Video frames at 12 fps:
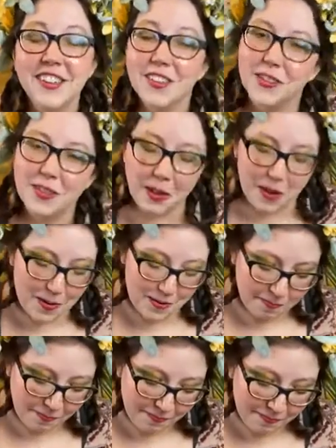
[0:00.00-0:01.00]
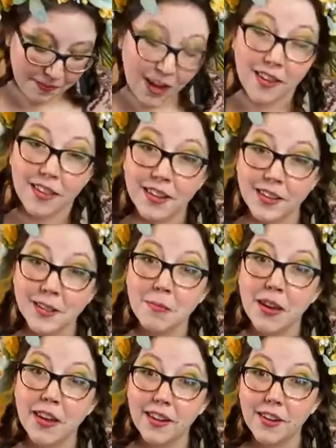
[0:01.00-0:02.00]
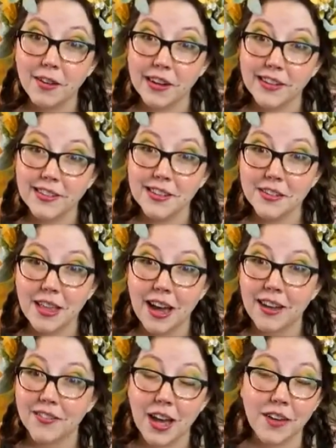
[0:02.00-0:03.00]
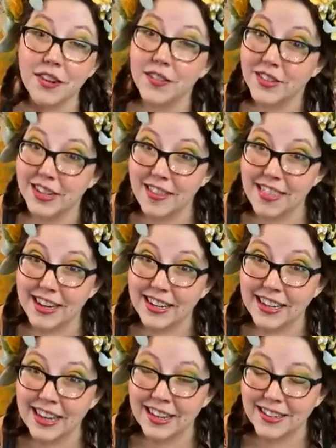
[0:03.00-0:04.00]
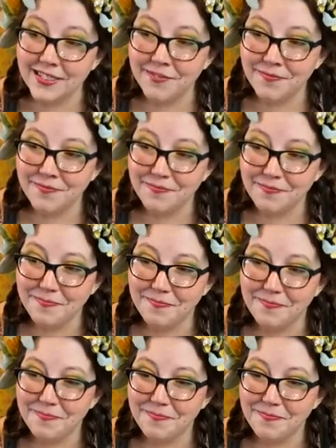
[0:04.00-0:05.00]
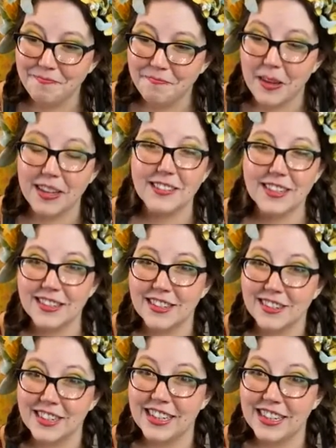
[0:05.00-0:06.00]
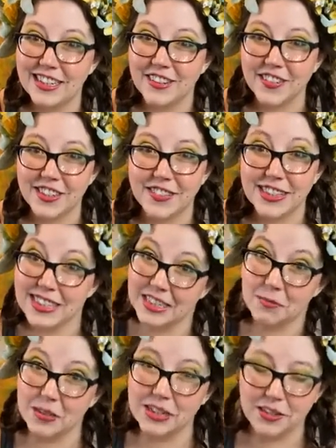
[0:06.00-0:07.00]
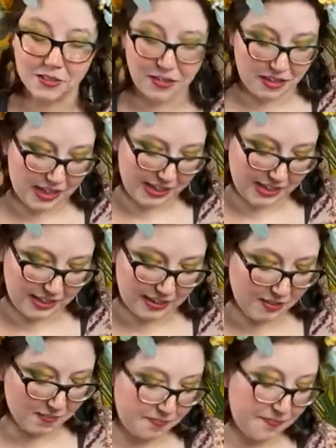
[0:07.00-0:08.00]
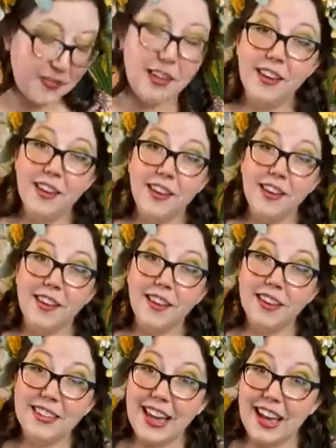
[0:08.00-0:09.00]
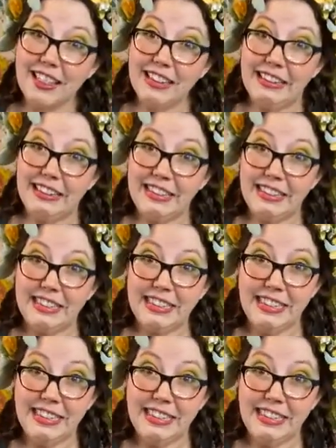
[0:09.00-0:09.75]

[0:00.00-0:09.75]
So there's my crazy, I've never done that again, but considering he'd never even seen anybody do that, talent.